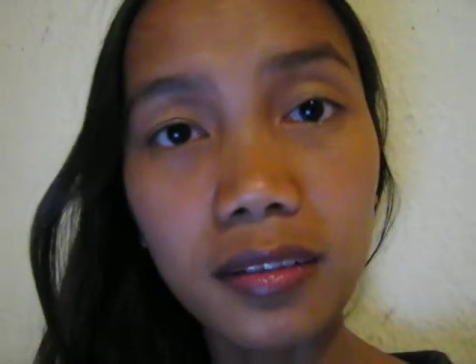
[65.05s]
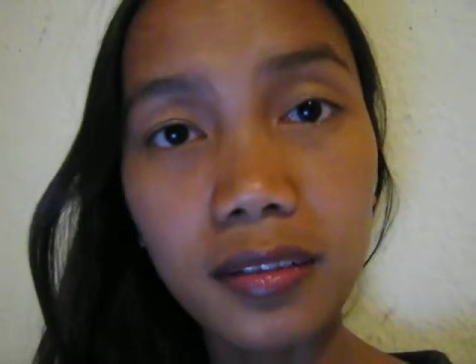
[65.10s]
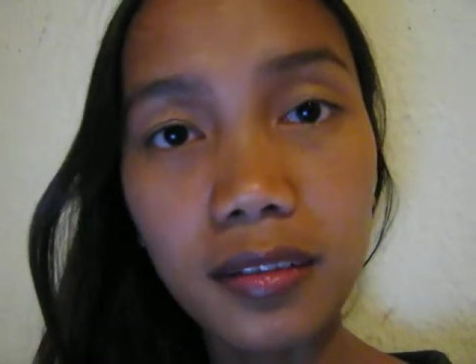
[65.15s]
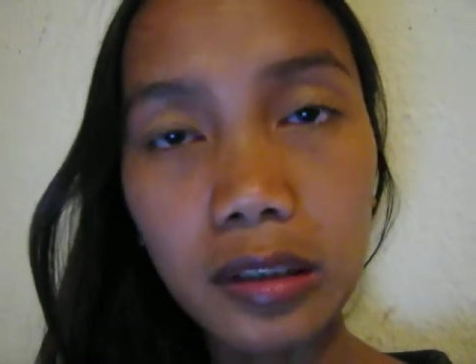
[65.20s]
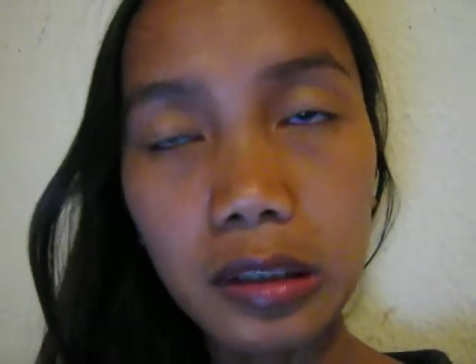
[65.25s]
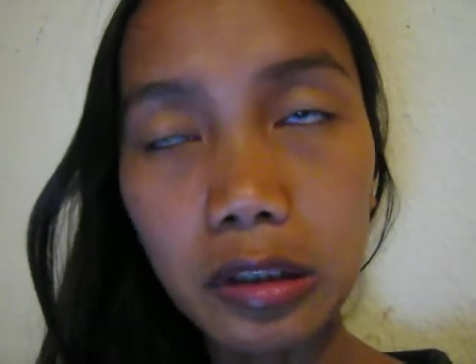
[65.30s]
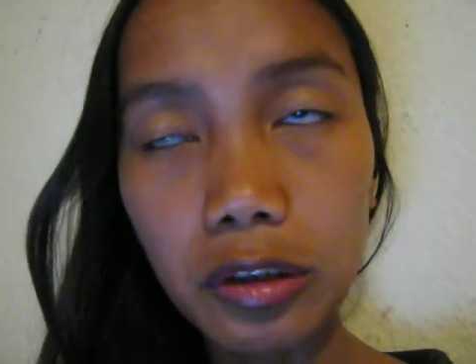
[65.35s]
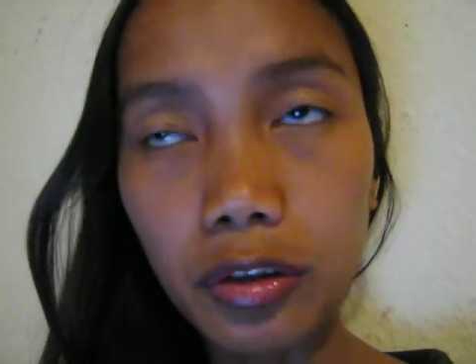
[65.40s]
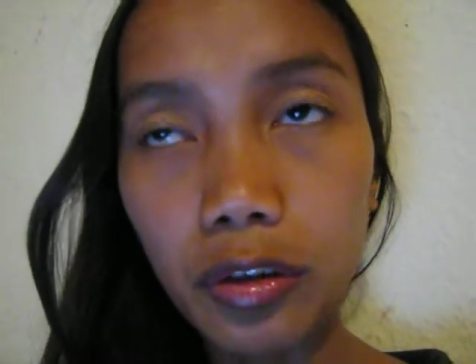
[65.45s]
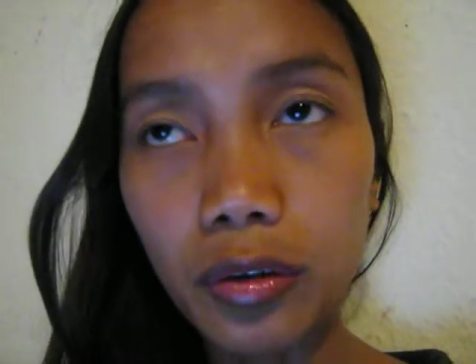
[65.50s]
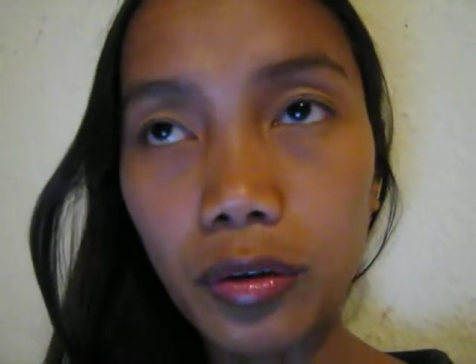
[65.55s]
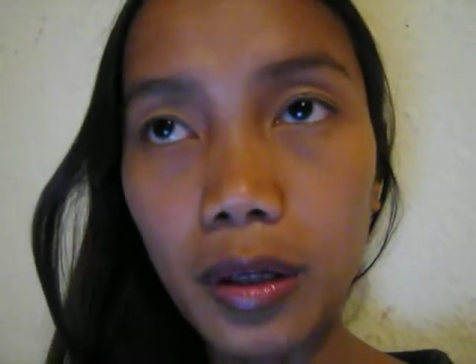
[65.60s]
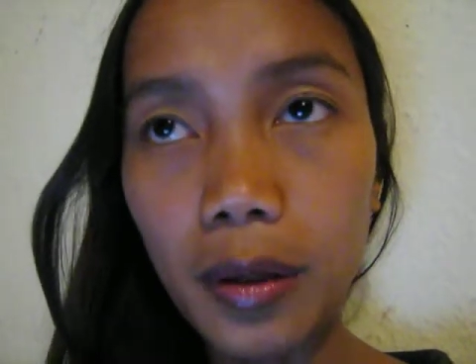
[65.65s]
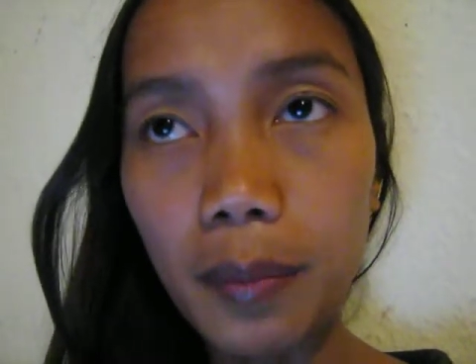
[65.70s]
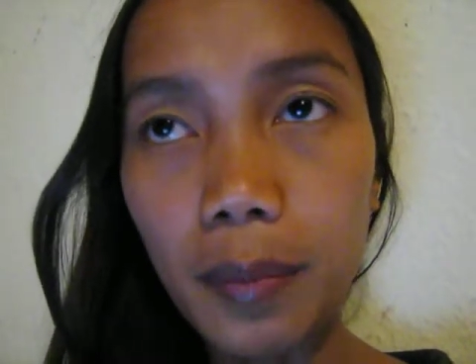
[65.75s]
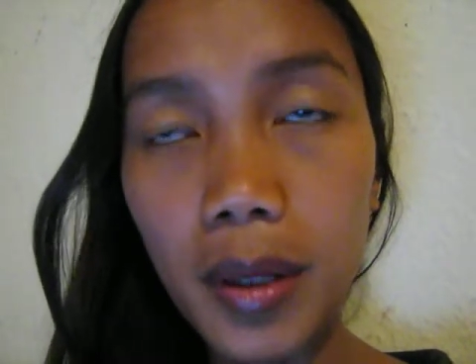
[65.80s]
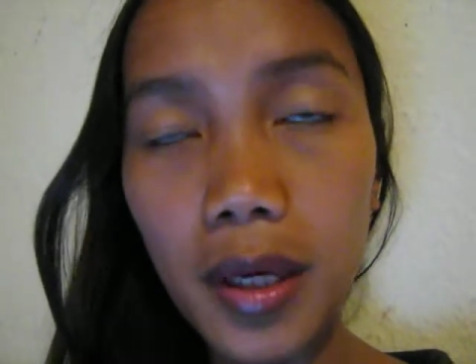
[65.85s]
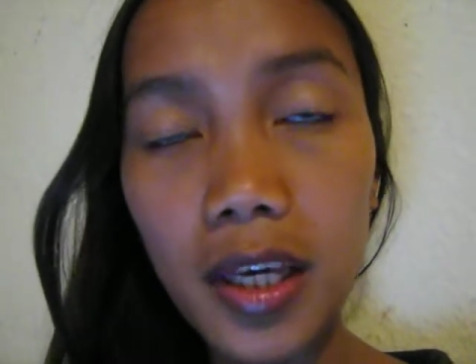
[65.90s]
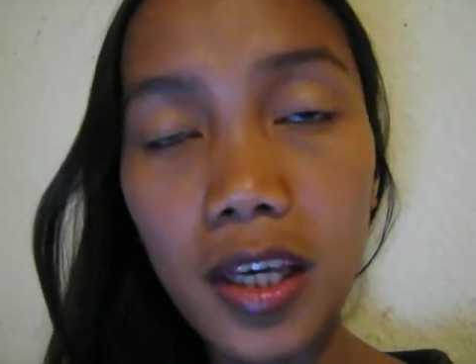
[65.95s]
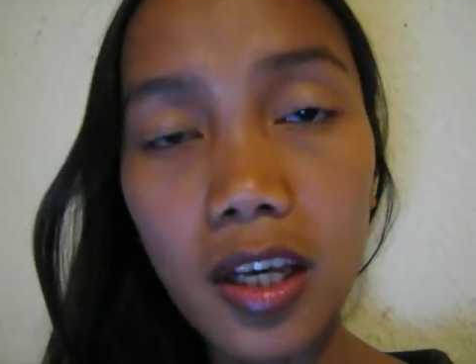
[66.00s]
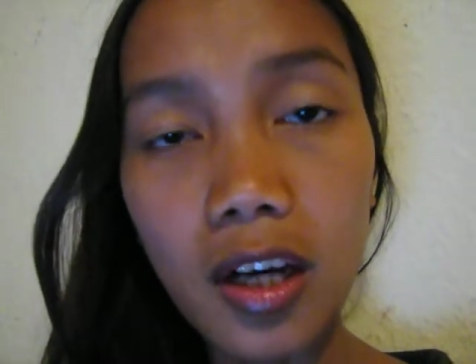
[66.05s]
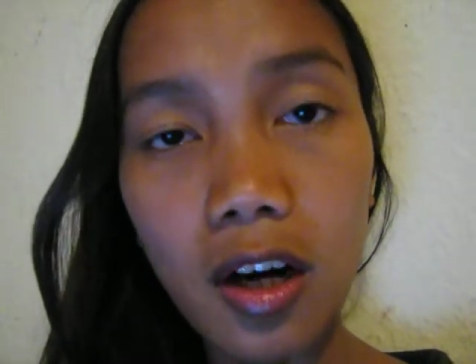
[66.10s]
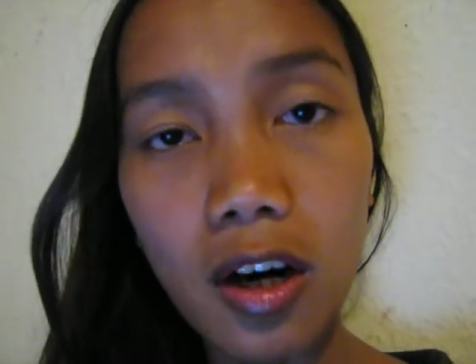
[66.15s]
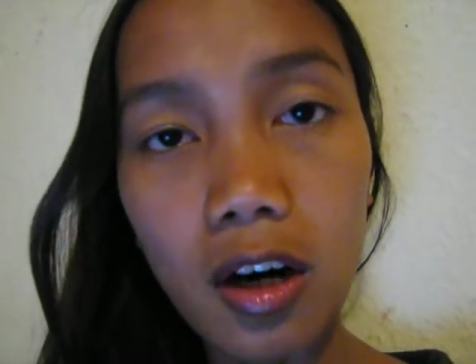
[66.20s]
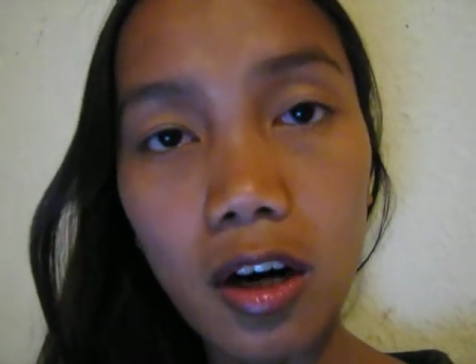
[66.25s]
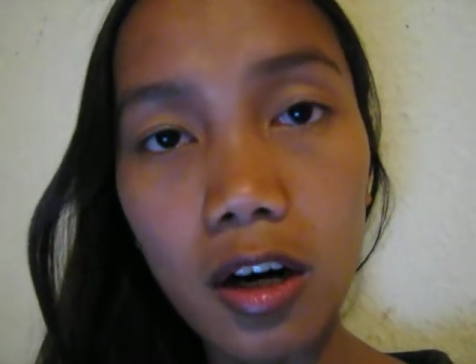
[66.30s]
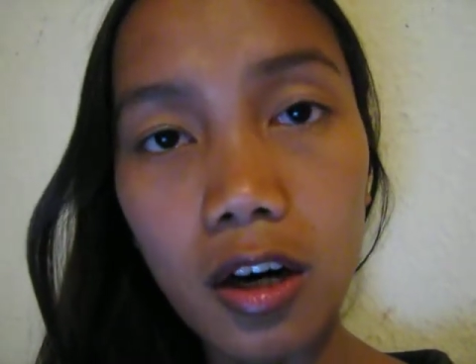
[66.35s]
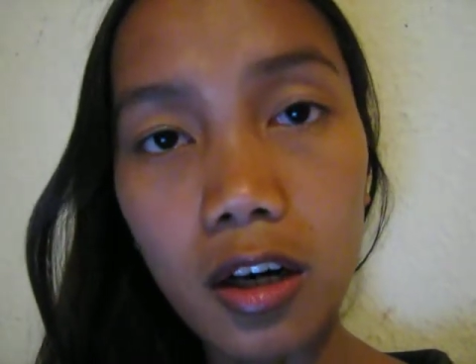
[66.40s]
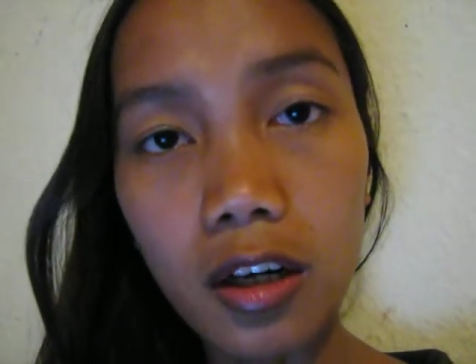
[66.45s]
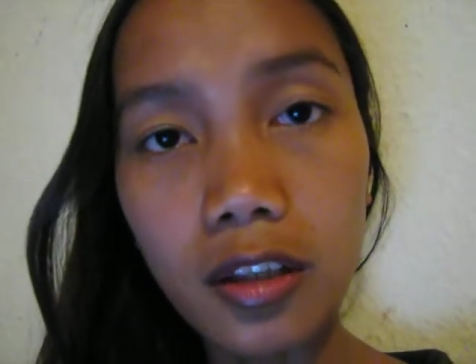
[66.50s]
You know,
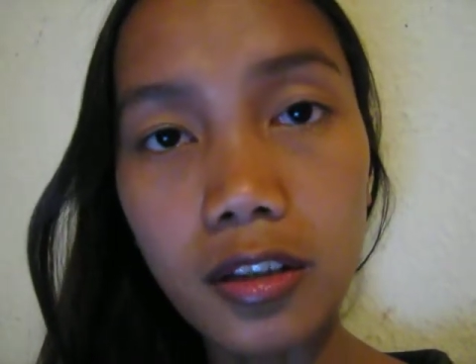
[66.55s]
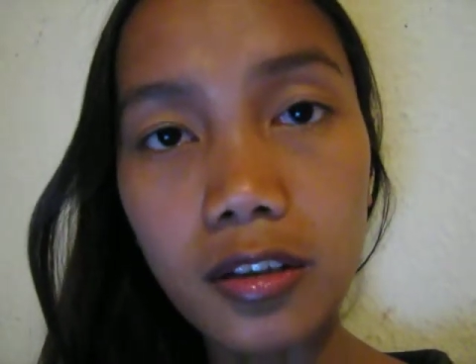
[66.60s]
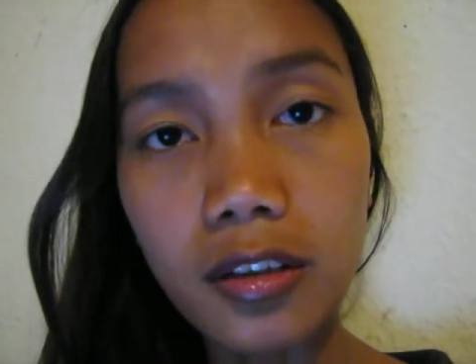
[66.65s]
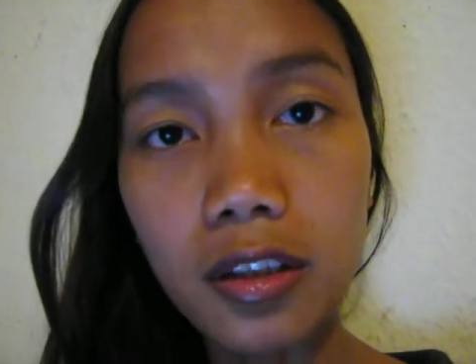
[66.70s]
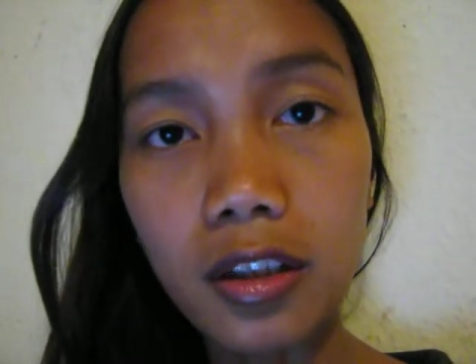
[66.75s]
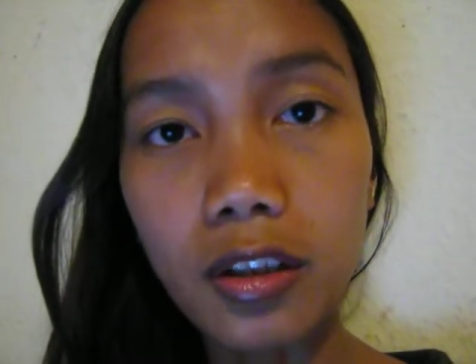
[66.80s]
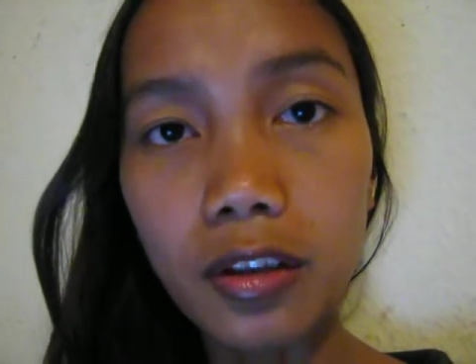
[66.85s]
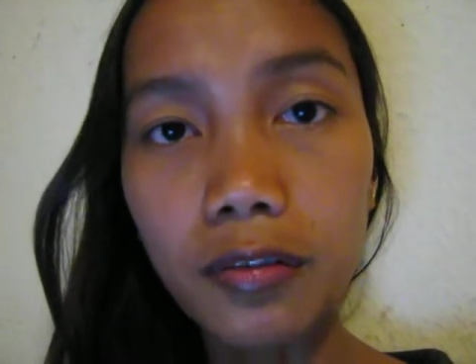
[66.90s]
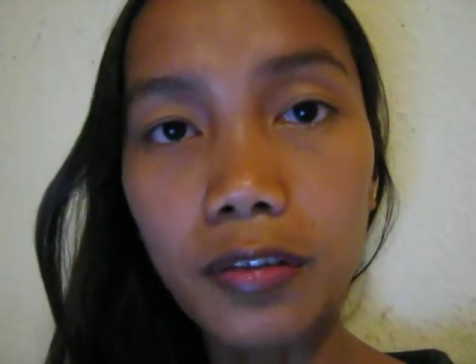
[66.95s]
M-A-R instead of